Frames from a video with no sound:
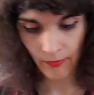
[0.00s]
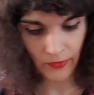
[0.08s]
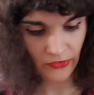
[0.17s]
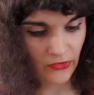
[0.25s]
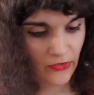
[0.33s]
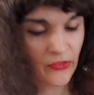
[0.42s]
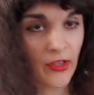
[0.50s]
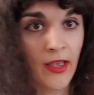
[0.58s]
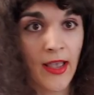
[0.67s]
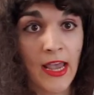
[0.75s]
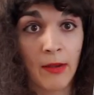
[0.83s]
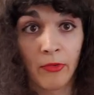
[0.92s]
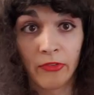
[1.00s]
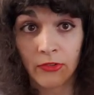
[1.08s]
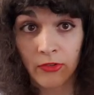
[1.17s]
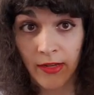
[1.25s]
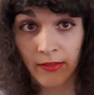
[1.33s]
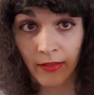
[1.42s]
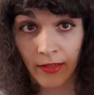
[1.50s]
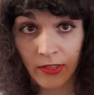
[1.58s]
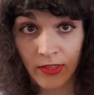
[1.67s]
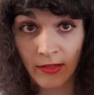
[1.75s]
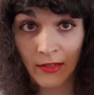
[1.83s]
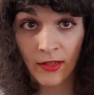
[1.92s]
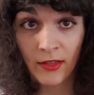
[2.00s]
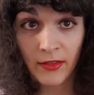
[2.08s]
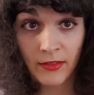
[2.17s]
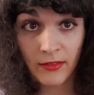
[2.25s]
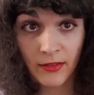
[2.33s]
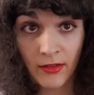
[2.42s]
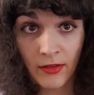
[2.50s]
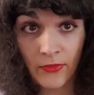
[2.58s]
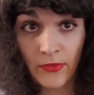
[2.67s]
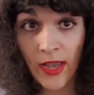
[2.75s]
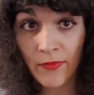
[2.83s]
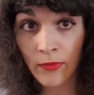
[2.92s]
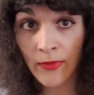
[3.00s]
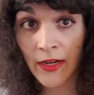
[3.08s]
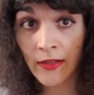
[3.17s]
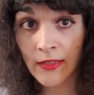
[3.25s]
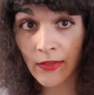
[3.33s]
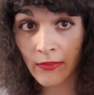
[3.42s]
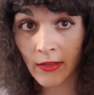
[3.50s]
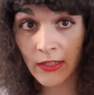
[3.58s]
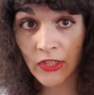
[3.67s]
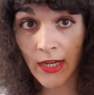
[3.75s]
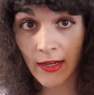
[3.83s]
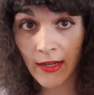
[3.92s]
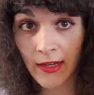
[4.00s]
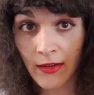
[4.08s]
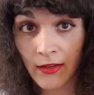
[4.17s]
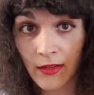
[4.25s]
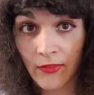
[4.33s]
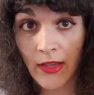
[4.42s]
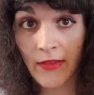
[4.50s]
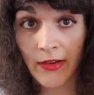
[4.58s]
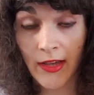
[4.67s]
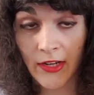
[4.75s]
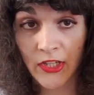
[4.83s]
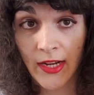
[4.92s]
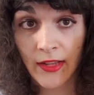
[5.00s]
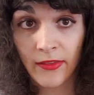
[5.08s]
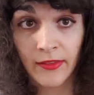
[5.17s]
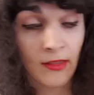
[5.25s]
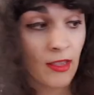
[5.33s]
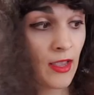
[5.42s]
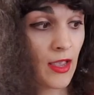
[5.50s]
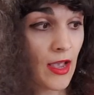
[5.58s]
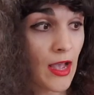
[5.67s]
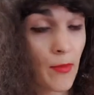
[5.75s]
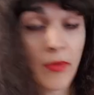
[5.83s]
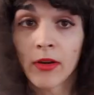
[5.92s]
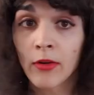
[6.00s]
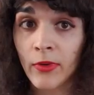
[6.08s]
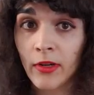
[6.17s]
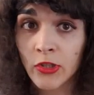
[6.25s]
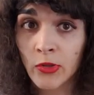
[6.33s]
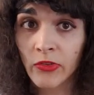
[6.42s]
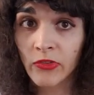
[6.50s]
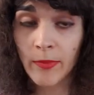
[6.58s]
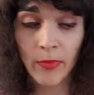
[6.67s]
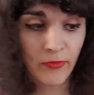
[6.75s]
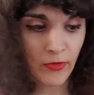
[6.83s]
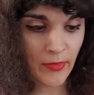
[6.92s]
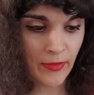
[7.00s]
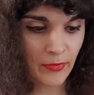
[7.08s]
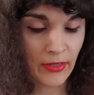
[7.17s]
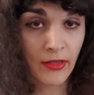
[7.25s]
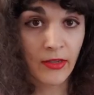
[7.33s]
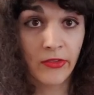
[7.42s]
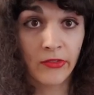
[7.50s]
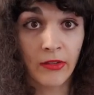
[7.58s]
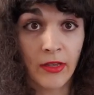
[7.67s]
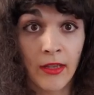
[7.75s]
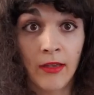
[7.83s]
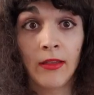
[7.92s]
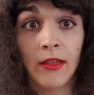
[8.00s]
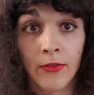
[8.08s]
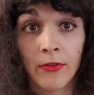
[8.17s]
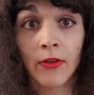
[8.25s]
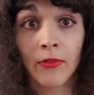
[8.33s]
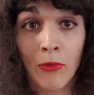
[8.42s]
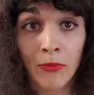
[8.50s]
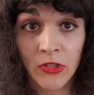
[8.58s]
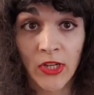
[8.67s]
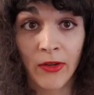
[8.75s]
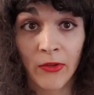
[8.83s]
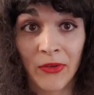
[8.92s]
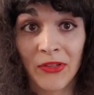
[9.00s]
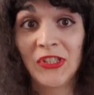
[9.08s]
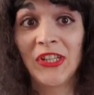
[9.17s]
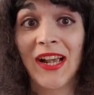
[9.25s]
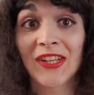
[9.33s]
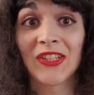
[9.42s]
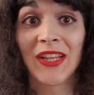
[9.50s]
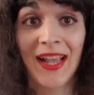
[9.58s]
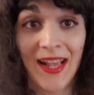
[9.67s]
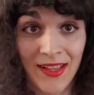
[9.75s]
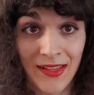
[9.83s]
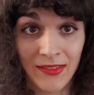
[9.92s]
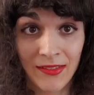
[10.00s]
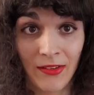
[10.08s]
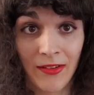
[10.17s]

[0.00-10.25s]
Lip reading: This is Animals in Translation. So if you haven't read it, definitely check it out if you haven't had a chance. I'm going to read a short snippet from it because in her own childhood, she actually has